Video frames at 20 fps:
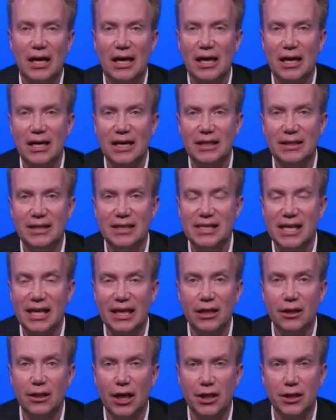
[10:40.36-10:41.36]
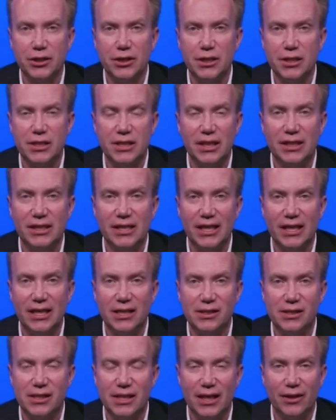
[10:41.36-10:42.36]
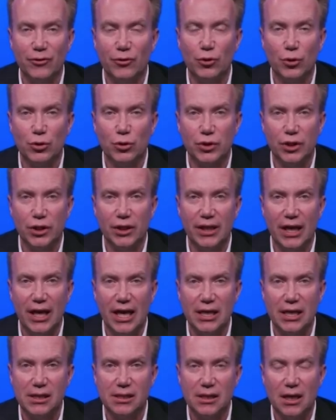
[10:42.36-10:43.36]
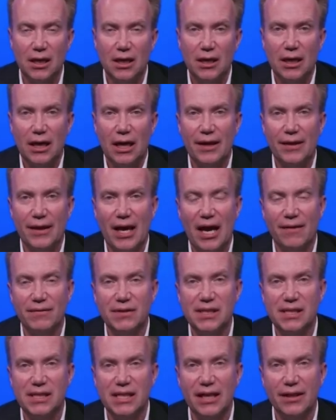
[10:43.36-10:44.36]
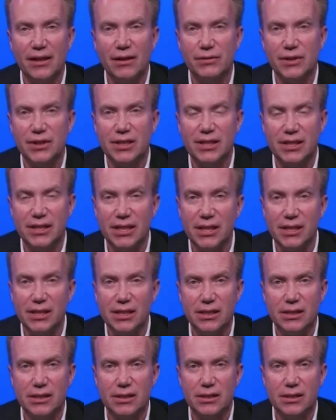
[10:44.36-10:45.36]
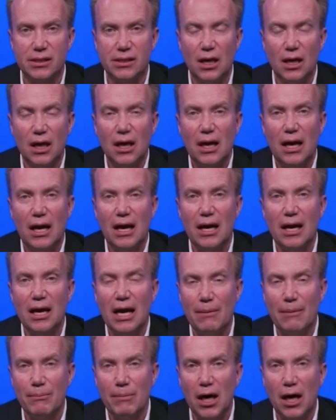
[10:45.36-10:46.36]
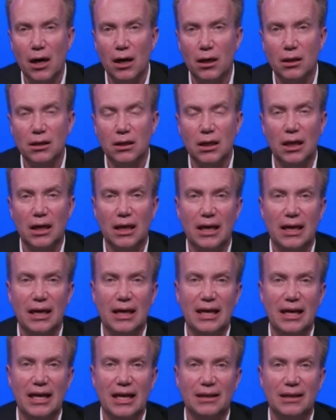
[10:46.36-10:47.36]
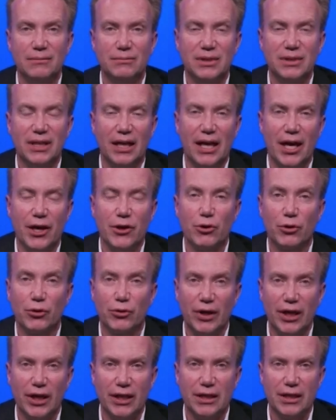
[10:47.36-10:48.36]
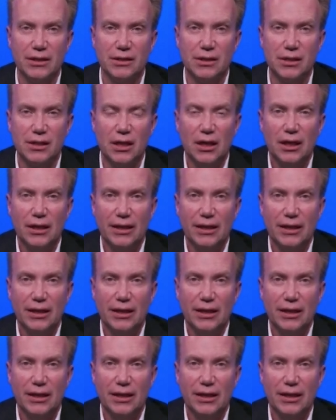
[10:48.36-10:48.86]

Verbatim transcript: uh, the second largest cities, in two, three days. And they have seen the resistance uh, among uh, the Ukrainians